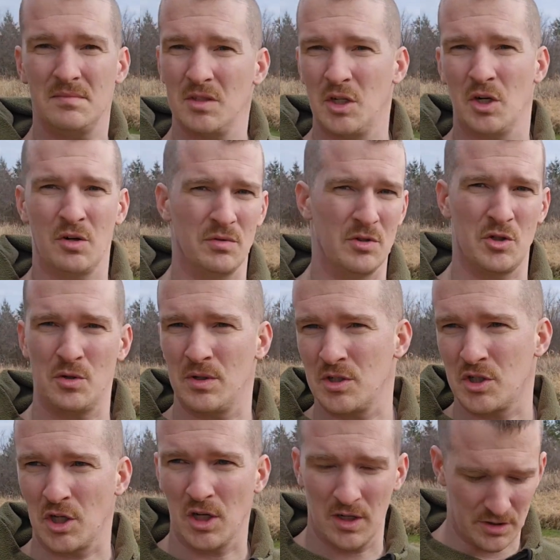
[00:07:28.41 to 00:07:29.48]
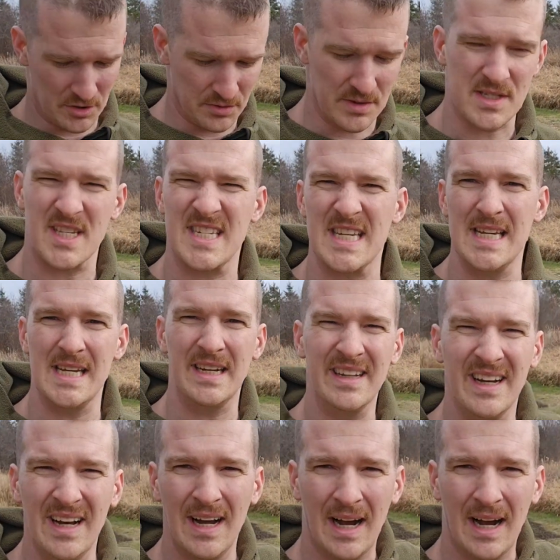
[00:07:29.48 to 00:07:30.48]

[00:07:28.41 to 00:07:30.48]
you know, doing dirt, doing seed.